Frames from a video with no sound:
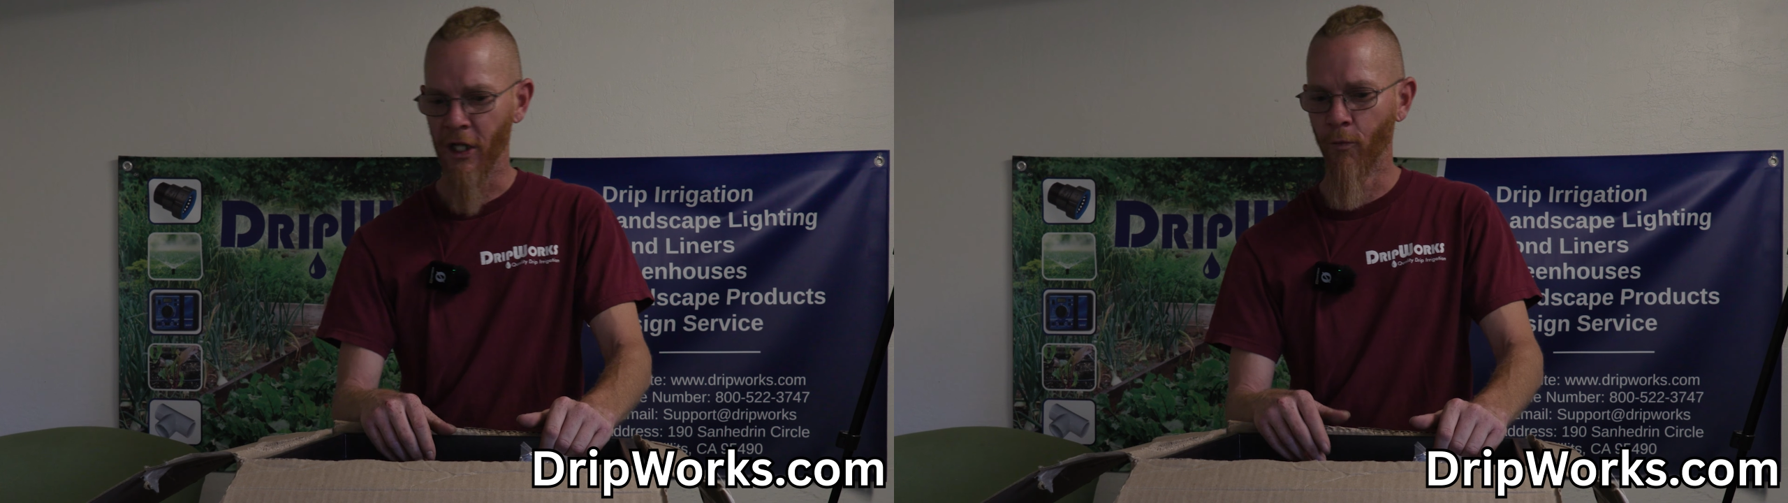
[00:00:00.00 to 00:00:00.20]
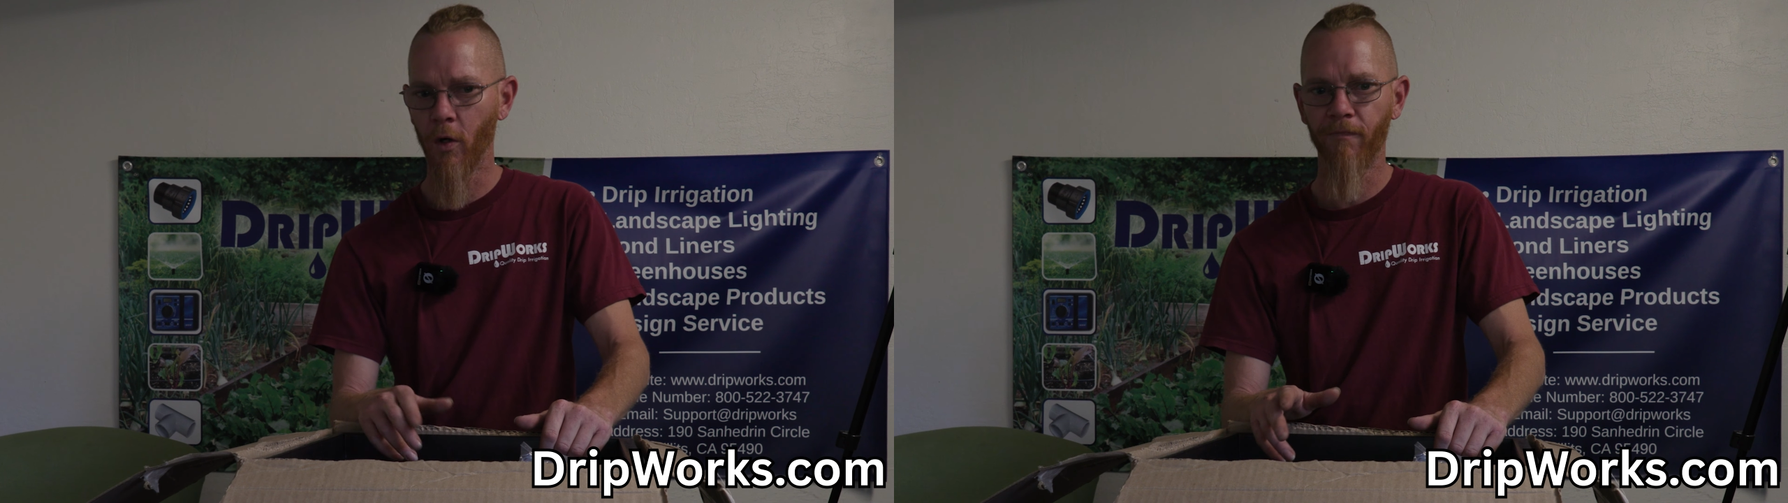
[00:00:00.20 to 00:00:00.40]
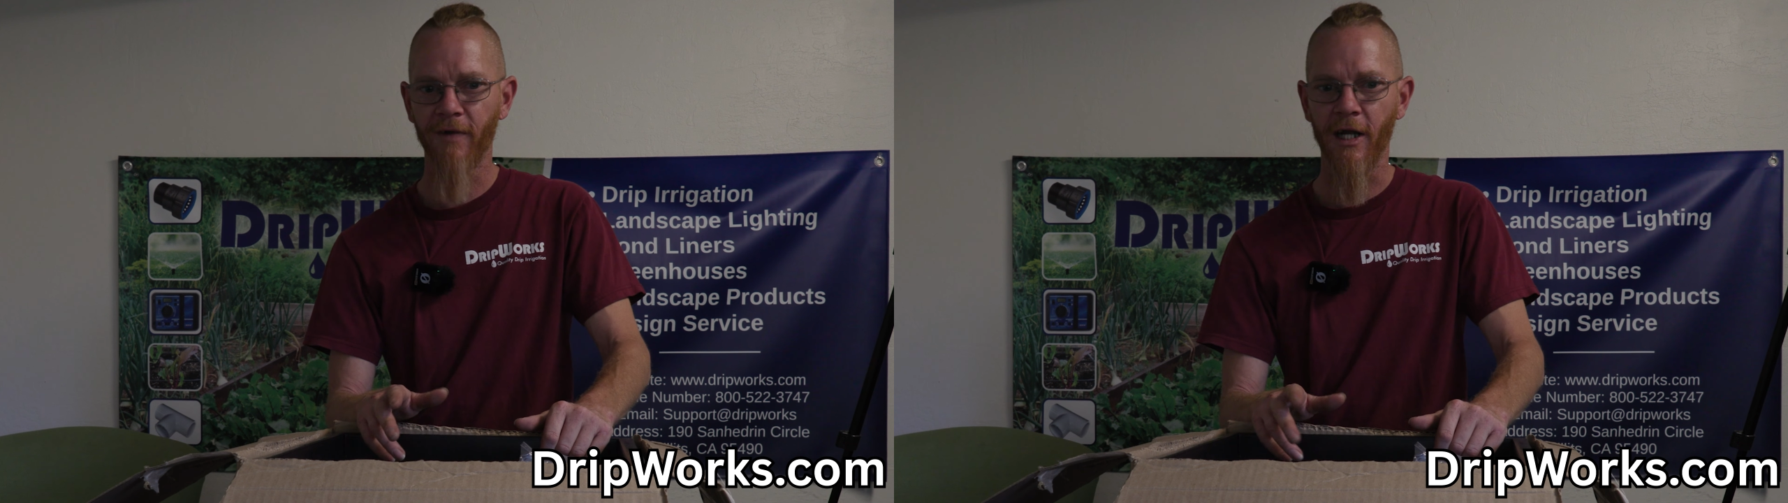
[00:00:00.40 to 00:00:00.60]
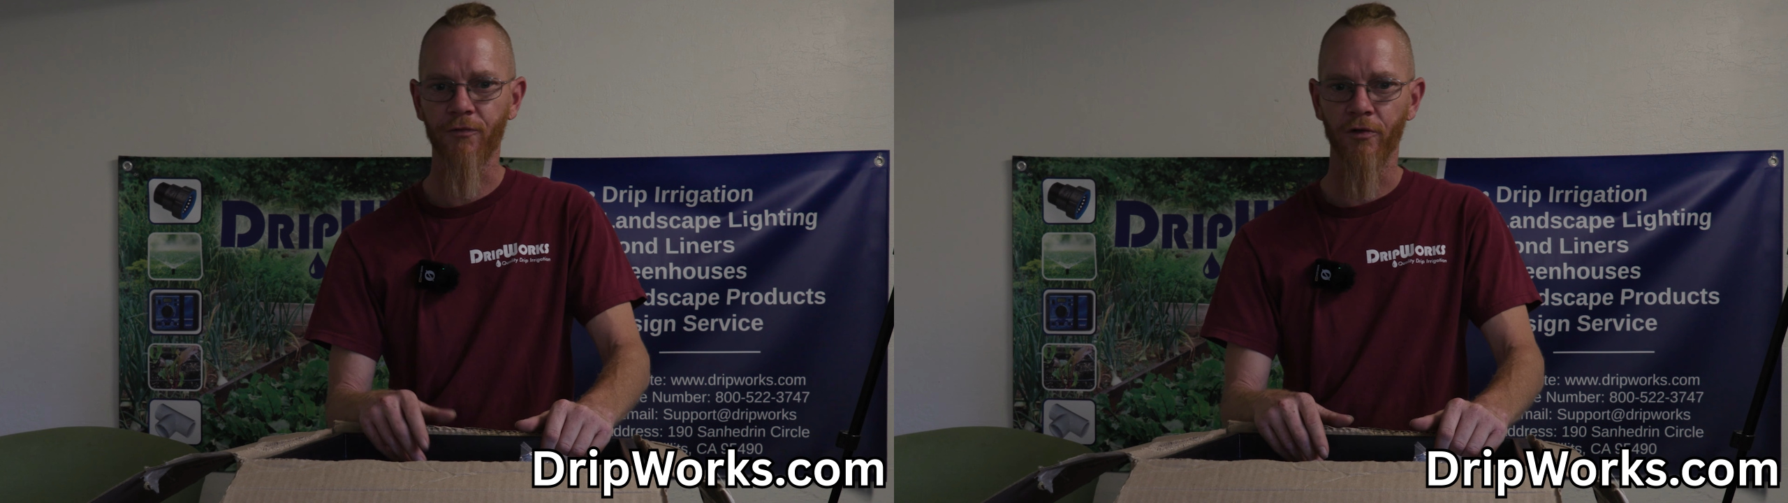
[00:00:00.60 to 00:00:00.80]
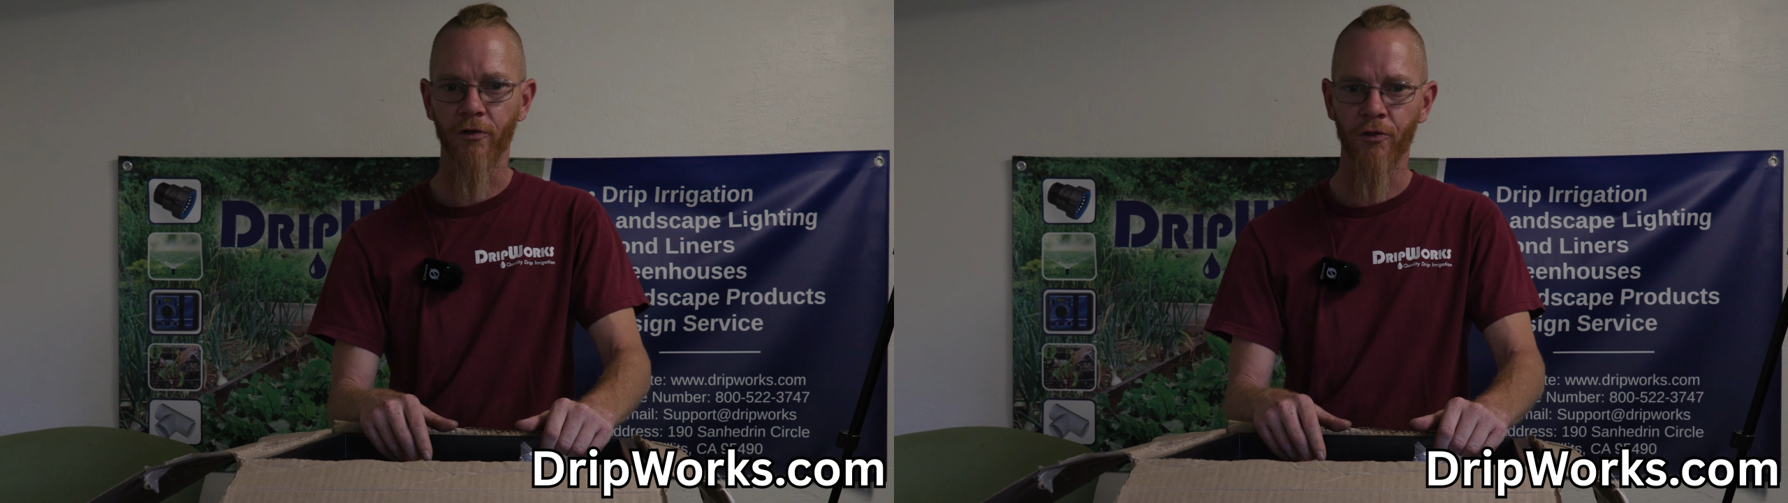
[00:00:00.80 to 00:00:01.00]
The Worm
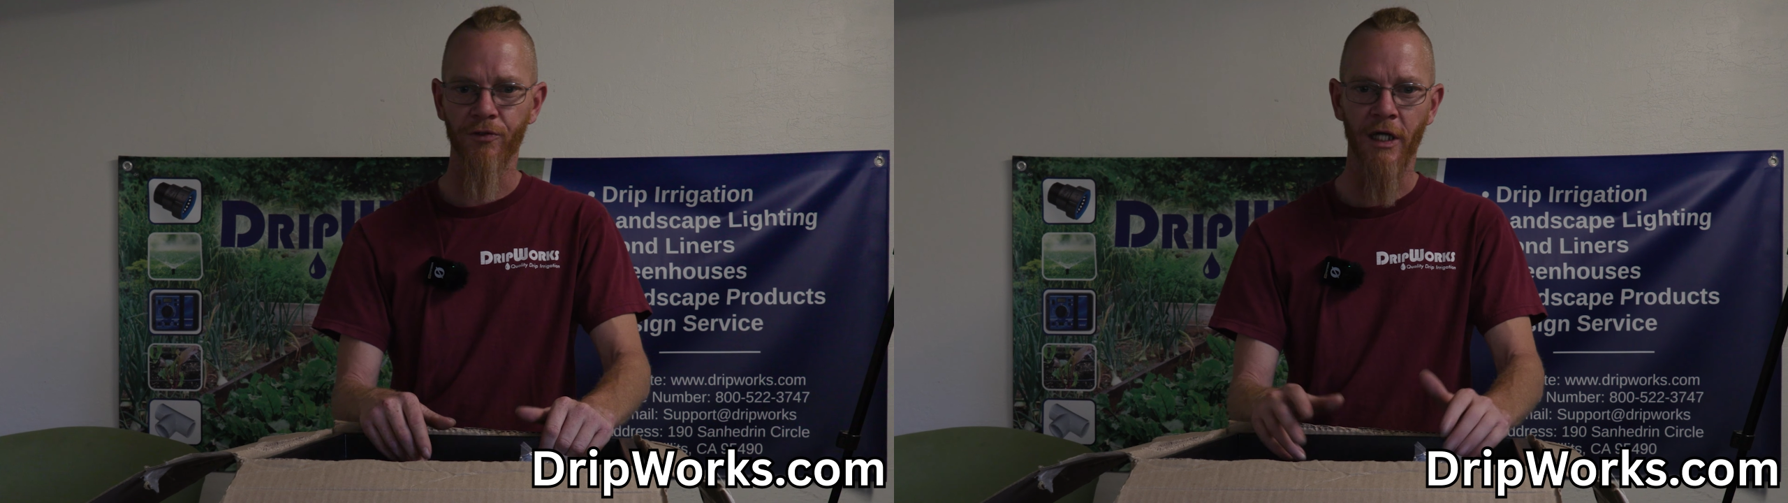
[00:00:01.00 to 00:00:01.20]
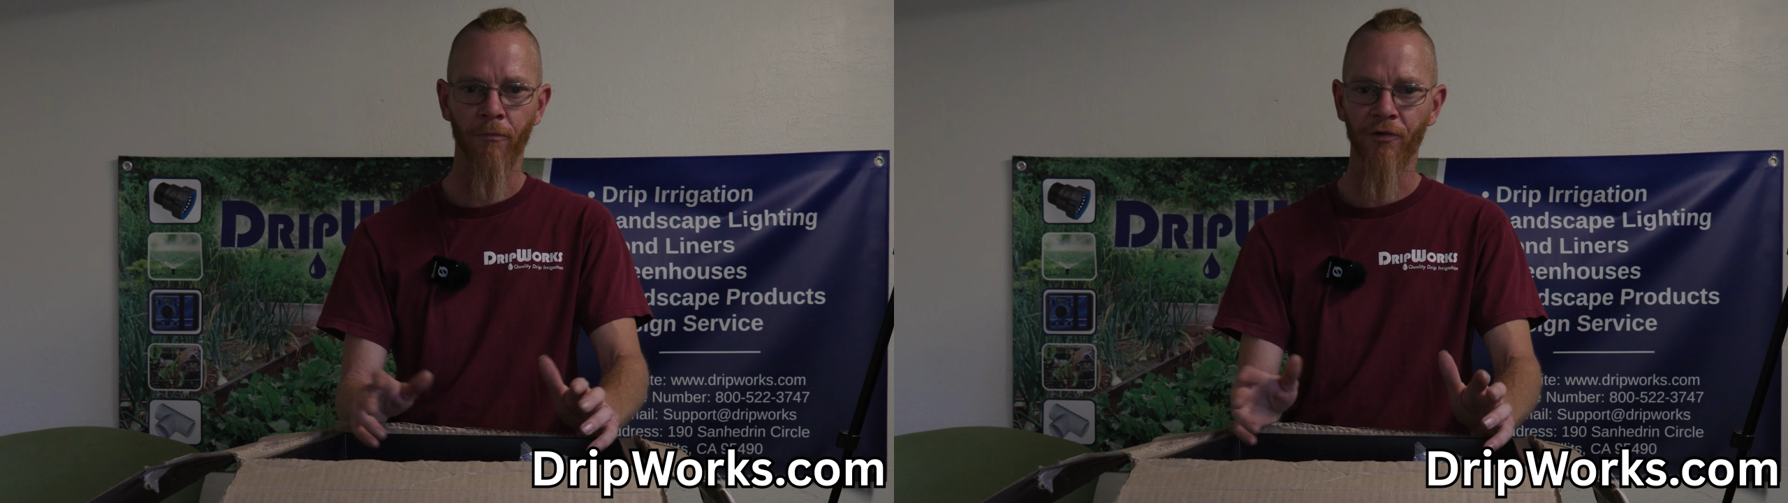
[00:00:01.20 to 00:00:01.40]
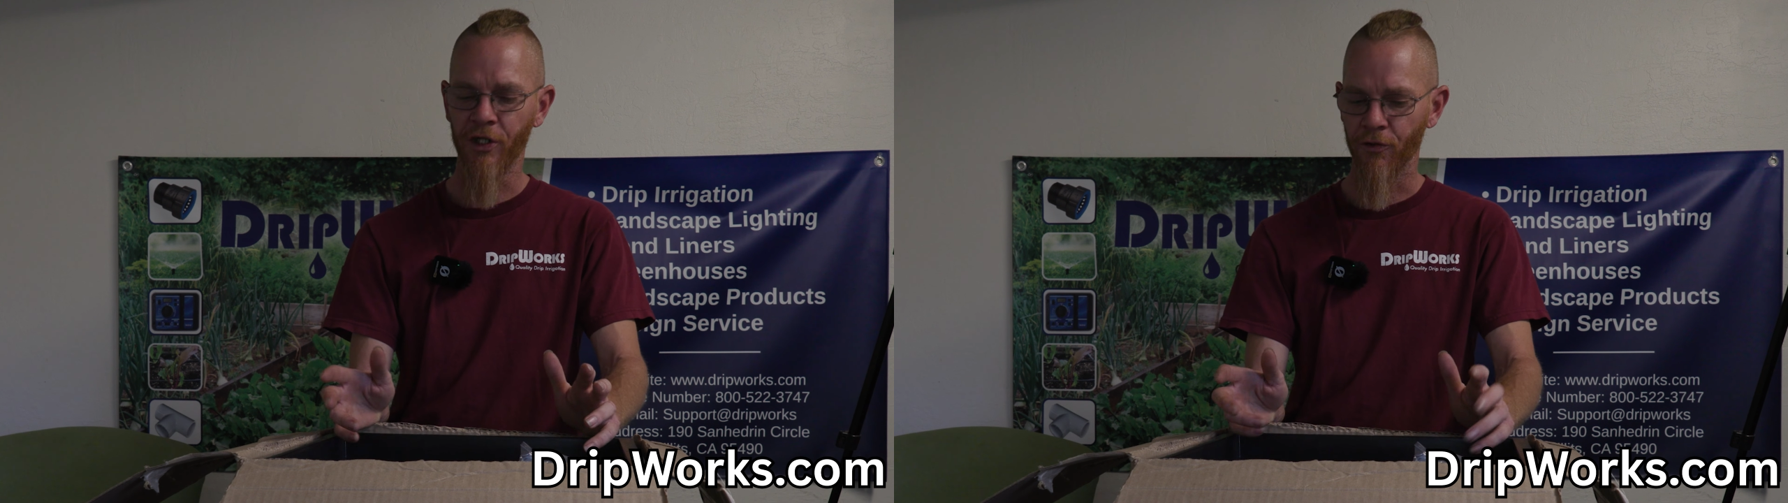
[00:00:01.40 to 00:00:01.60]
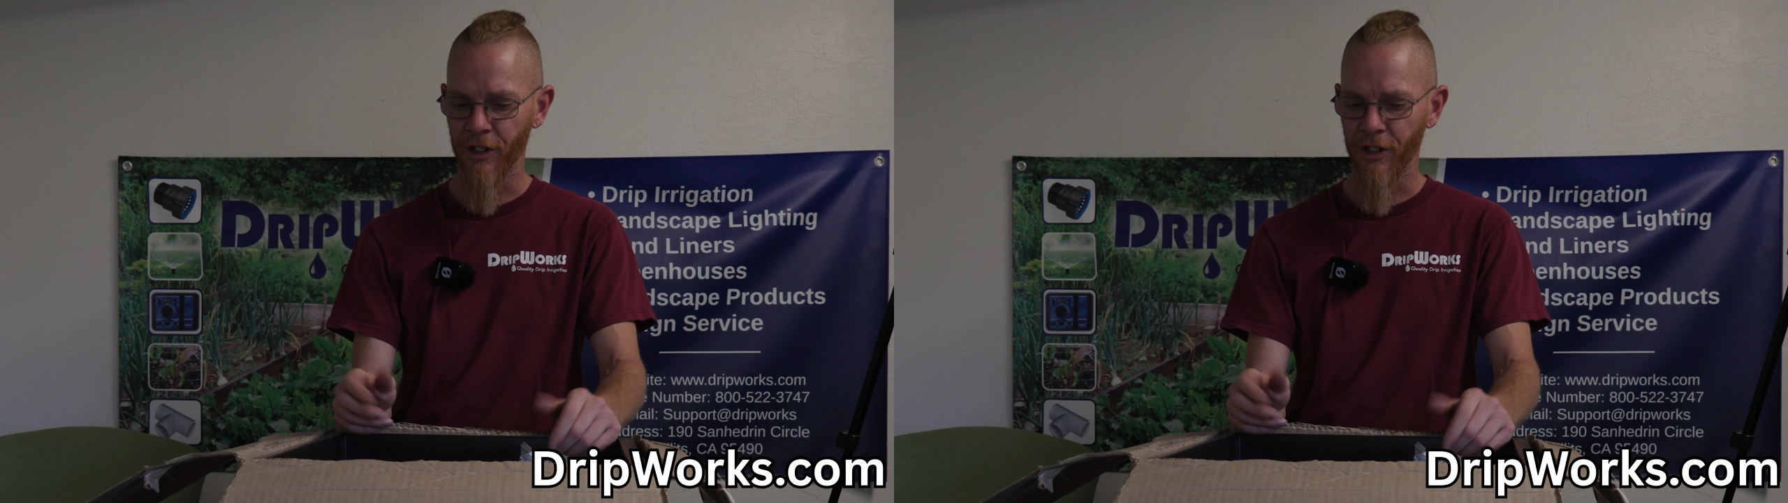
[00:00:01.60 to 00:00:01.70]
Factory includes everything you